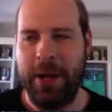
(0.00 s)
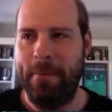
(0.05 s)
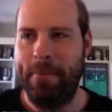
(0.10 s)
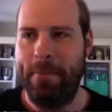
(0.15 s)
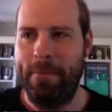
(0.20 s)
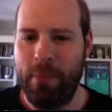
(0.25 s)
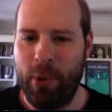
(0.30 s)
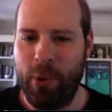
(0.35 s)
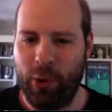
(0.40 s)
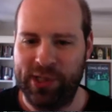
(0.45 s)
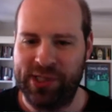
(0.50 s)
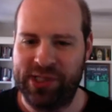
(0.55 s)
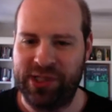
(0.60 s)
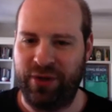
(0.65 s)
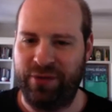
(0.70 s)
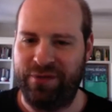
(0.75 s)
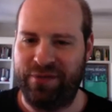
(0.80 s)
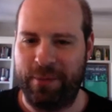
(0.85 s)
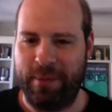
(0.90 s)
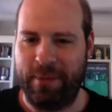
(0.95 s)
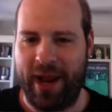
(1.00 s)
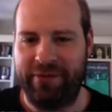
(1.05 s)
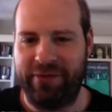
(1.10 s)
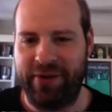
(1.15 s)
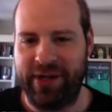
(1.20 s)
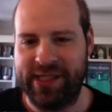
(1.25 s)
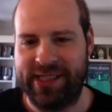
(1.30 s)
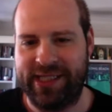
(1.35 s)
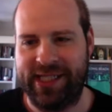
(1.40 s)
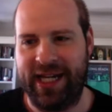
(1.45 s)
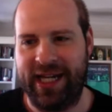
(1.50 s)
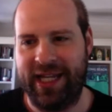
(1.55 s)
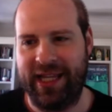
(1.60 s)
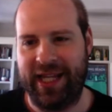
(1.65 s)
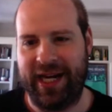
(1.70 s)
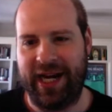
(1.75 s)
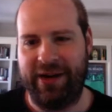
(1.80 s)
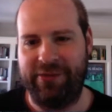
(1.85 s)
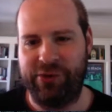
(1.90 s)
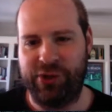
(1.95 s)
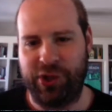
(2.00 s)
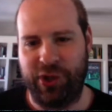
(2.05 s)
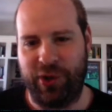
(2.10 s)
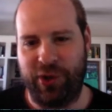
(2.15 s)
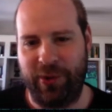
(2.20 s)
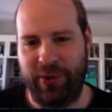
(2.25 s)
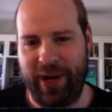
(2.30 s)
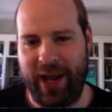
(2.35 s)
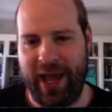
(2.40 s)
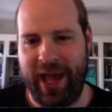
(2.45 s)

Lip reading: morsel, from every scene that I've shown.